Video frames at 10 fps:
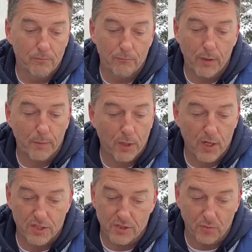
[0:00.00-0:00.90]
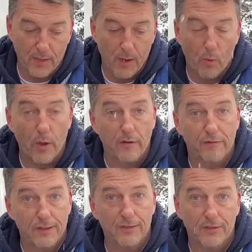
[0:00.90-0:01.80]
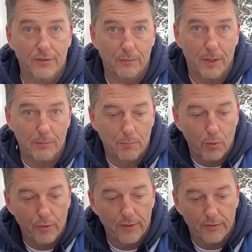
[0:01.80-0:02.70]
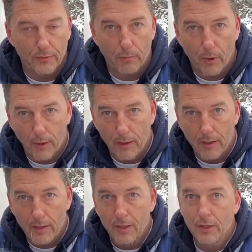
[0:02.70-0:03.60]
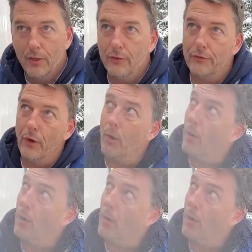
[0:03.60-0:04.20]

repercussions when that water freezes. It might pull things apart. So